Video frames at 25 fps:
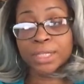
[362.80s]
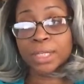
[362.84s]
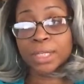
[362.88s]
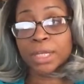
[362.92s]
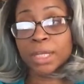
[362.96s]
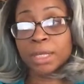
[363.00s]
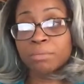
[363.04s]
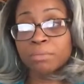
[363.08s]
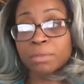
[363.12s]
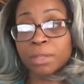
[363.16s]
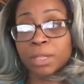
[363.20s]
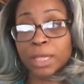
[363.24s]
their
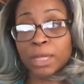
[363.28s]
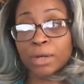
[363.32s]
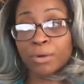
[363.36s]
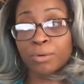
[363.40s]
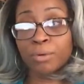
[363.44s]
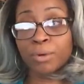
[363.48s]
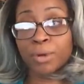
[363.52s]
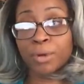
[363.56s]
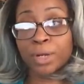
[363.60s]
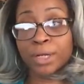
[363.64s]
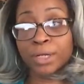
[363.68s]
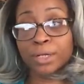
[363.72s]
names
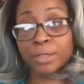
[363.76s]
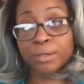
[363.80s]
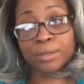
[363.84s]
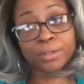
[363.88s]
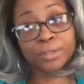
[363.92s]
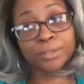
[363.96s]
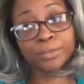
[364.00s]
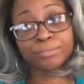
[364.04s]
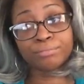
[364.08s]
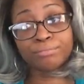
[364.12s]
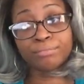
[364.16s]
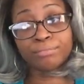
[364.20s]
later on in
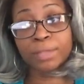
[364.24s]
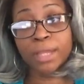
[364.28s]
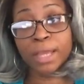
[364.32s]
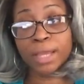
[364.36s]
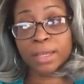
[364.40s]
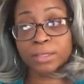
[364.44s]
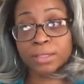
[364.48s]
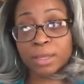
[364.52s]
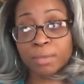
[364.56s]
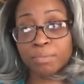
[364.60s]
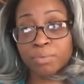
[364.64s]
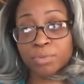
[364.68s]
the
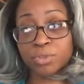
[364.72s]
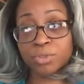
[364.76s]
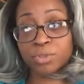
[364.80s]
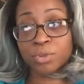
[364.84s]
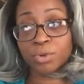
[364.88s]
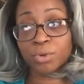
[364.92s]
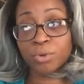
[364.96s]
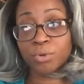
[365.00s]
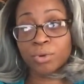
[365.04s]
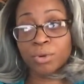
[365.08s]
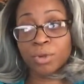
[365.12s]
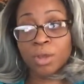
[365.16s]
next
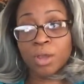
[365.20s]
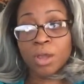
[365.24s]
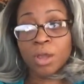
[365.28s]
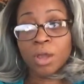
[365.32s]
episode.